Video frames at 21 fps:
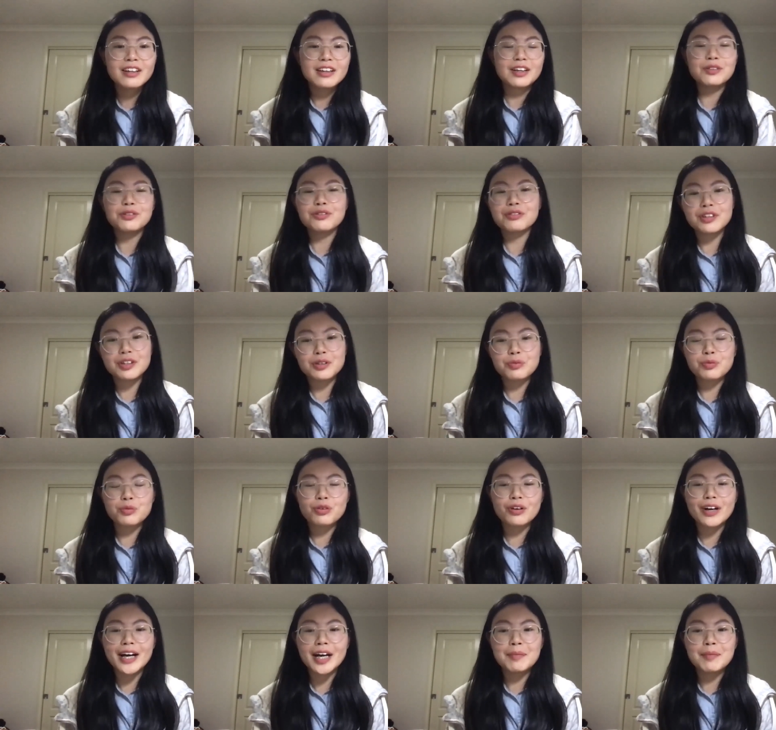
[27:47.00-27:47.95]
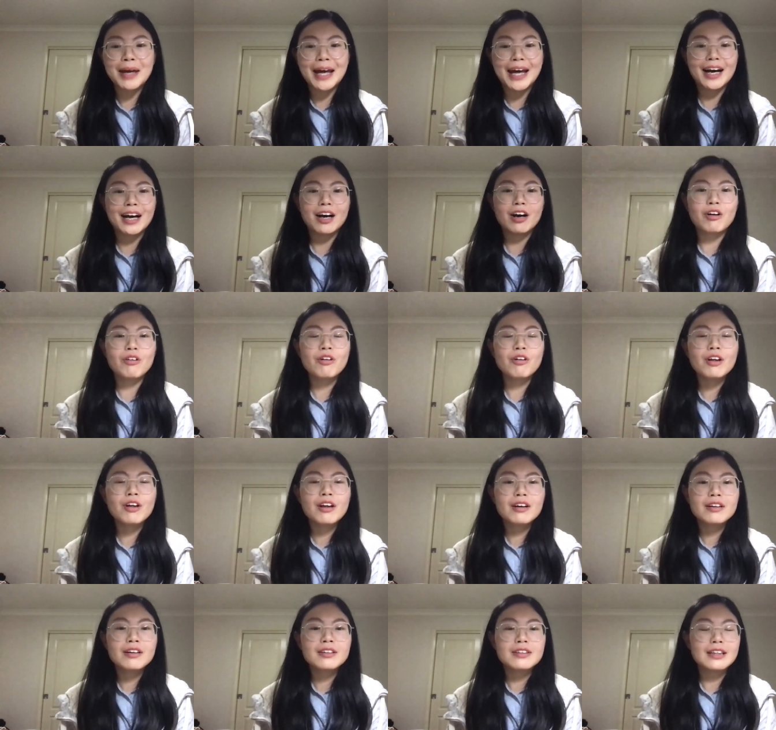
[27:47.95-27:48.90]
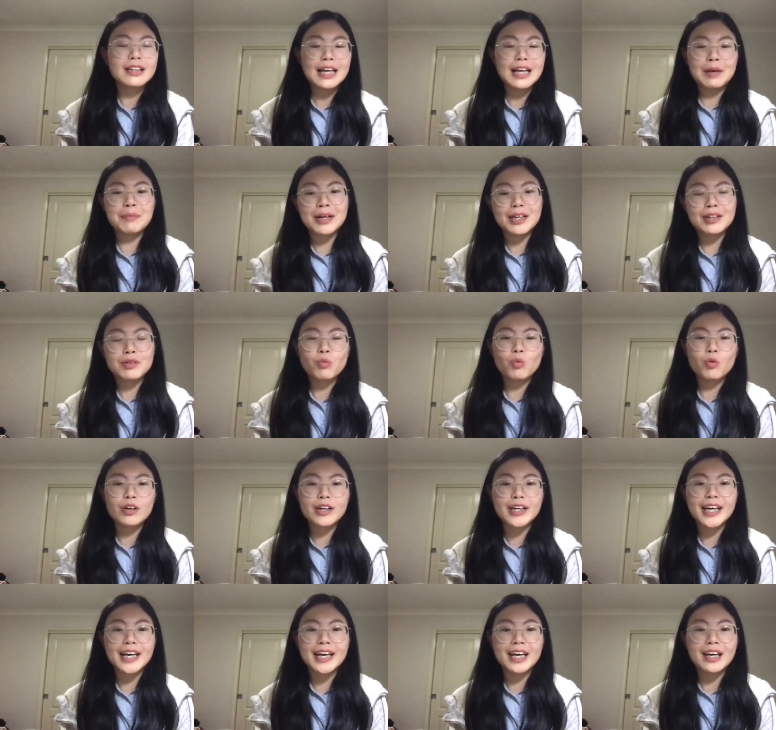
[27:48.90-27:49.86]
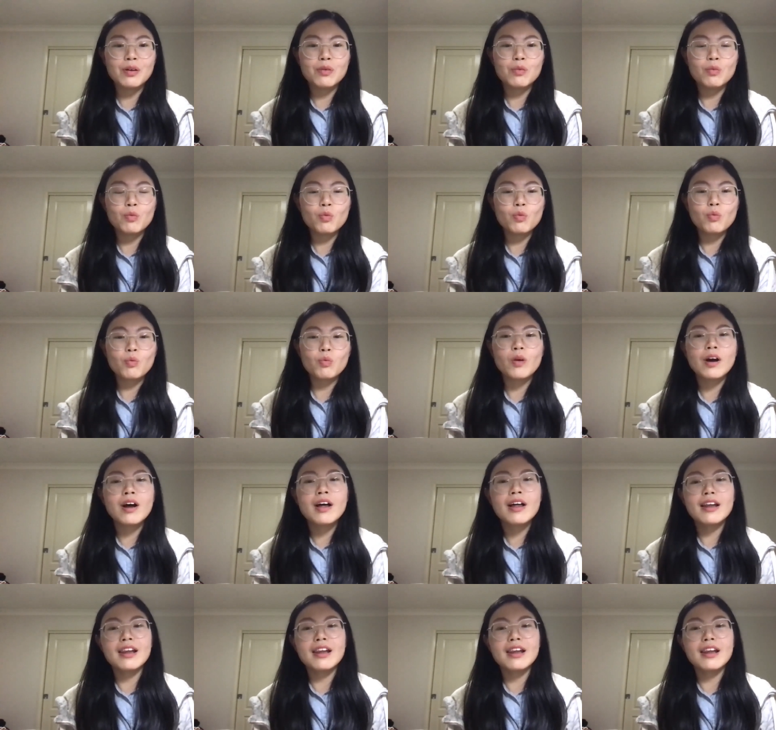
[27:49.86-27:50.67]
to describe how the lab is working,